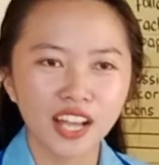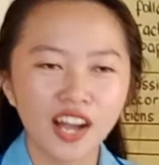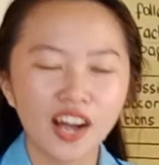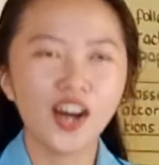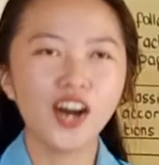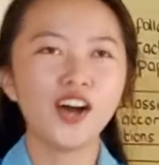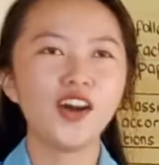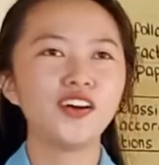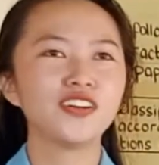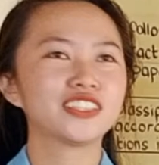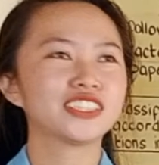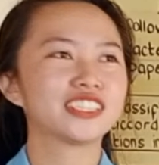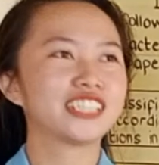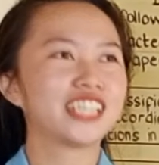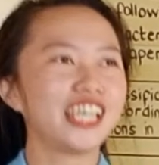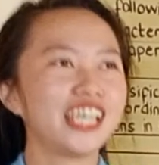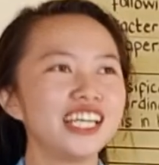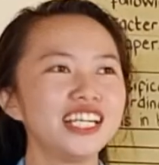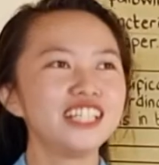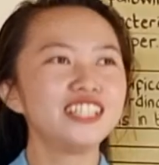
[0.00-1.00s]

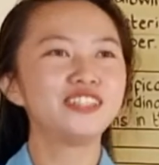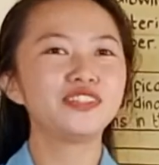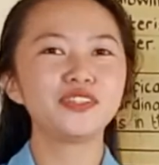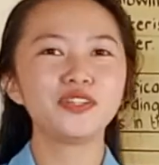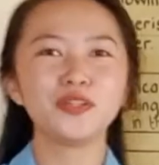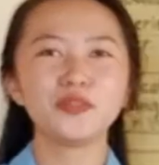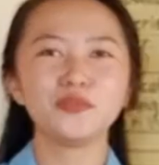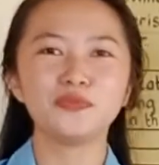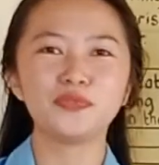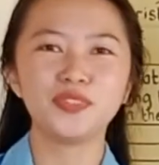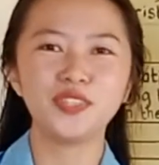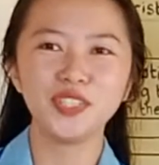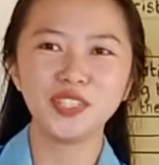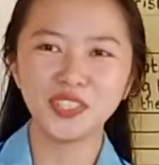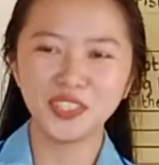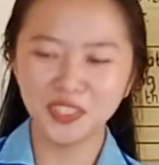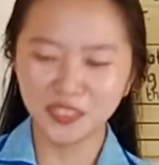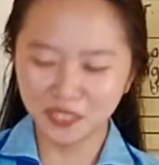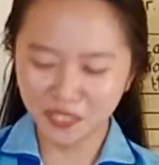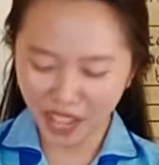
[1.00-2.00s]
Okay, group
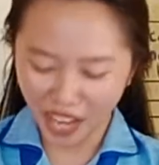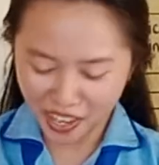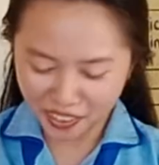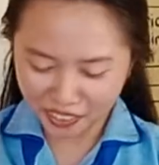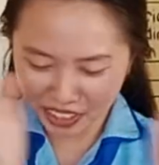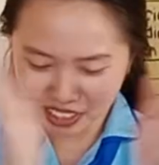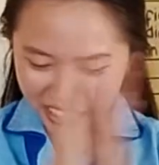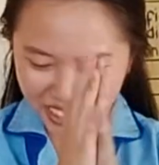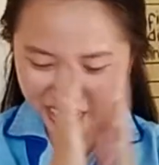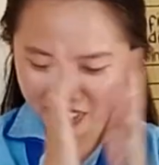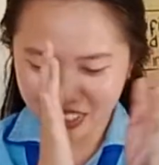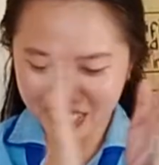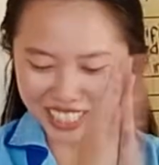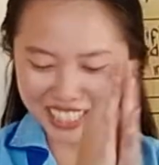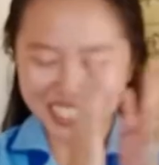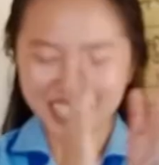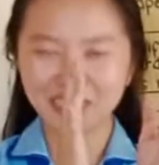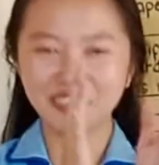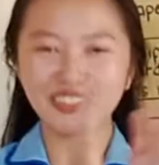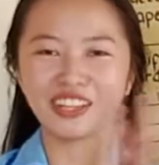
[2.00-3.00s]
two, very good. Let's
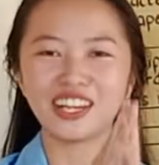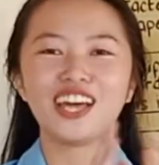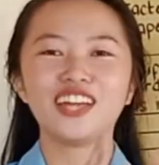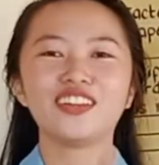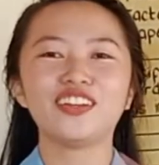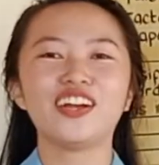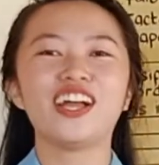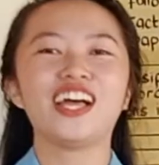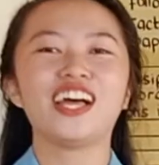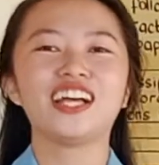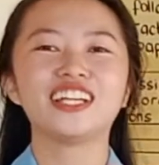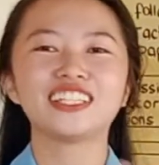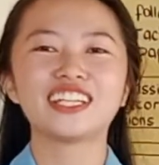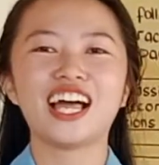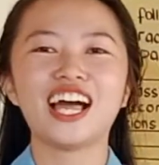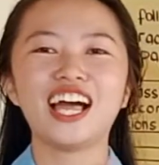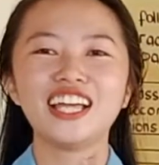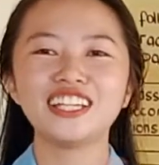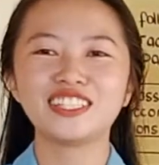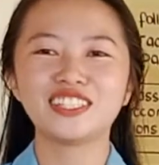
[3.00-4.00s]
give another
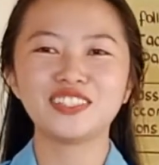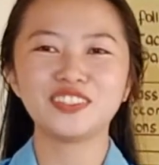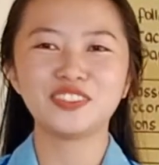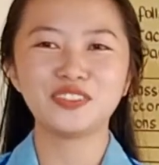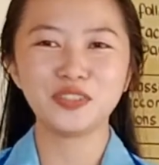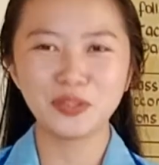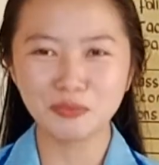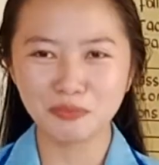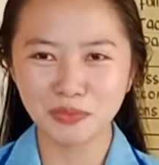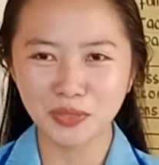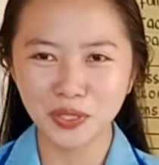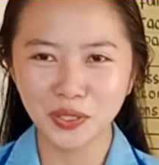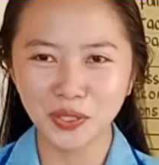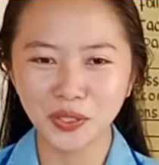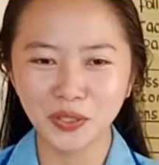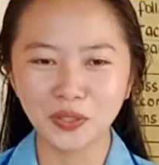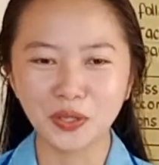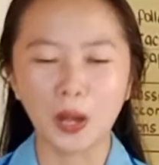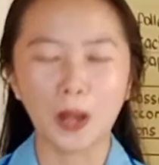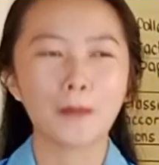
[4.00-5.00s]
hand to group
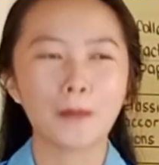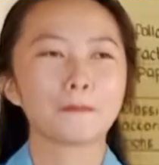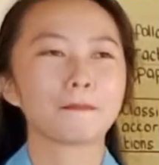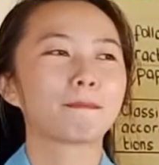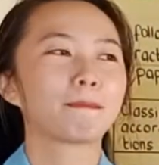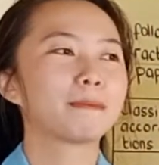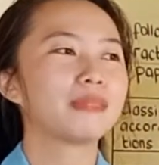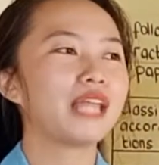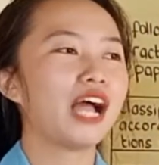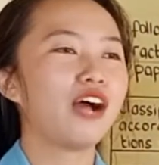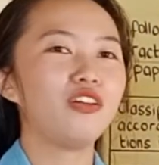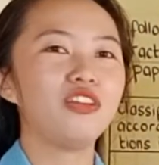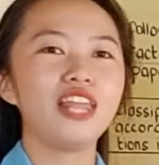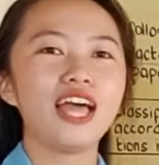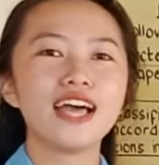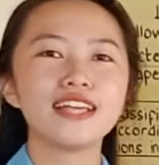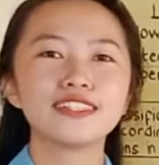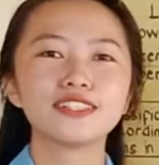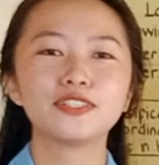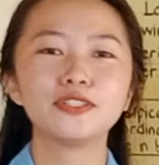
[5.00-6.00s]
two. Now,
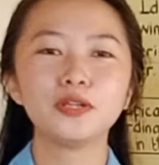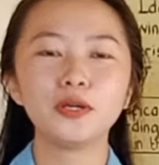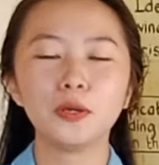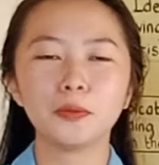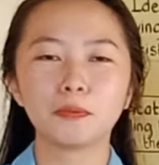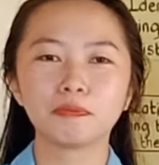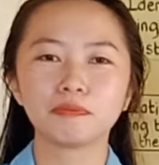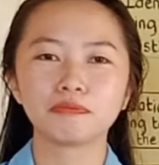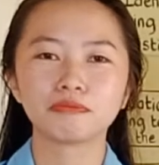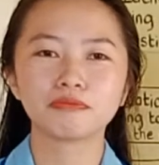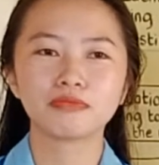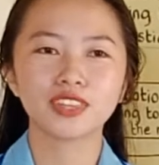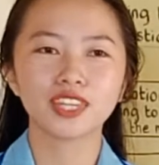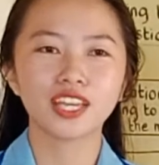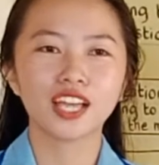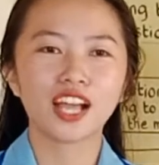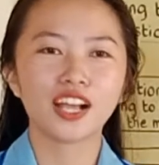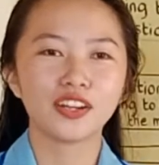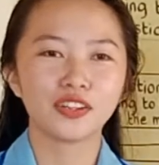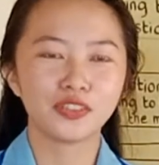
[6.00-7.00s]
last group.
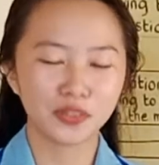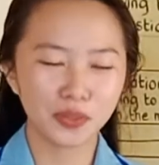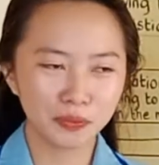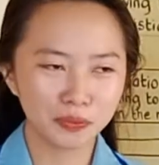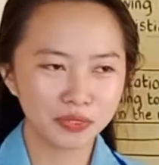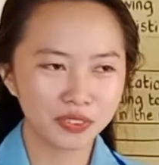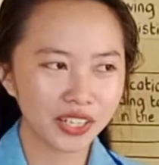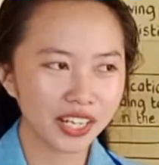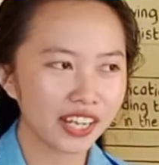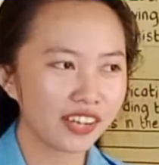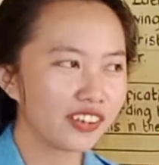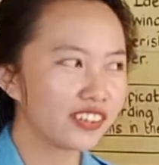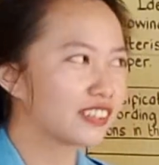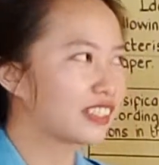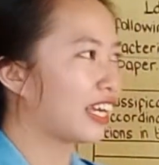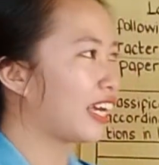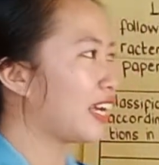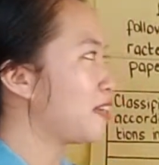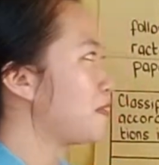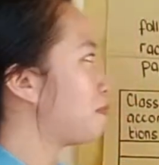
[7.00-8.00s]
Group three,
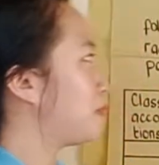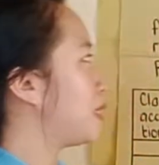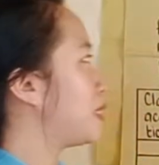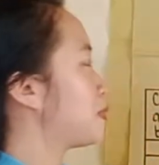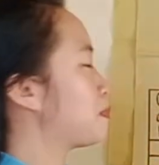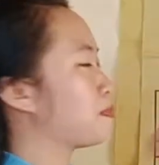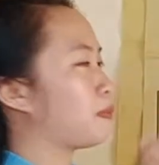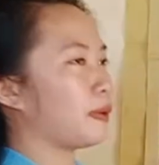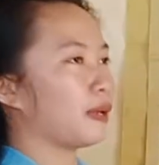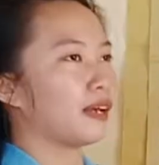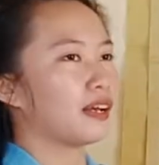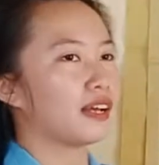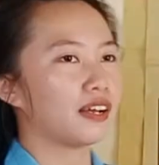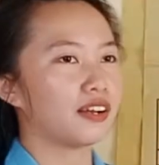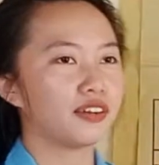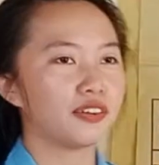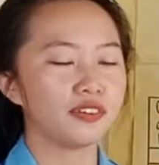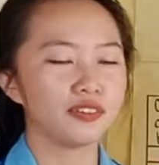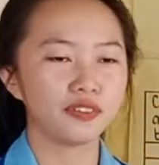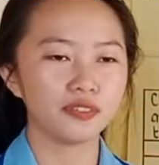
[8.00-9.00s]
okay, please
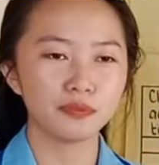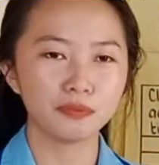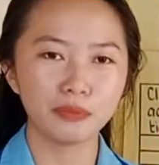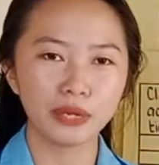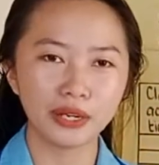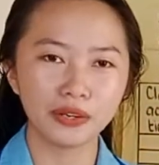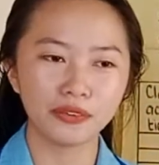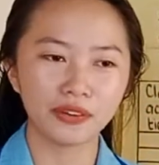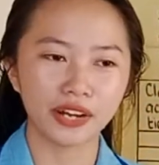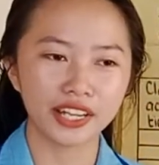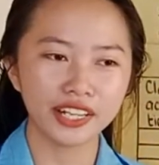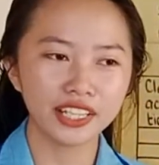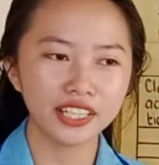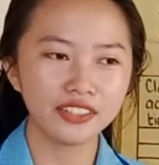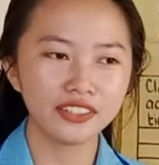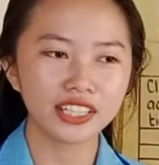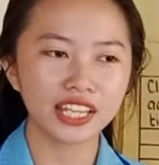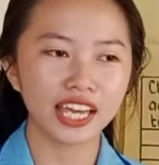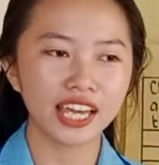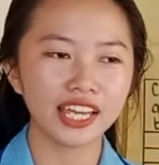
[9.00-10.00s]
be ready.
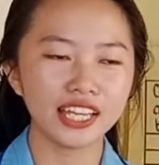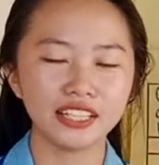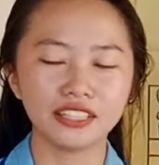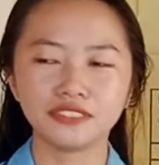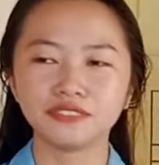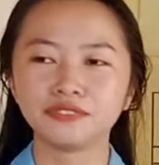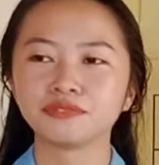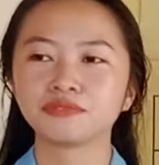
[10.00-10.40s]
Okay.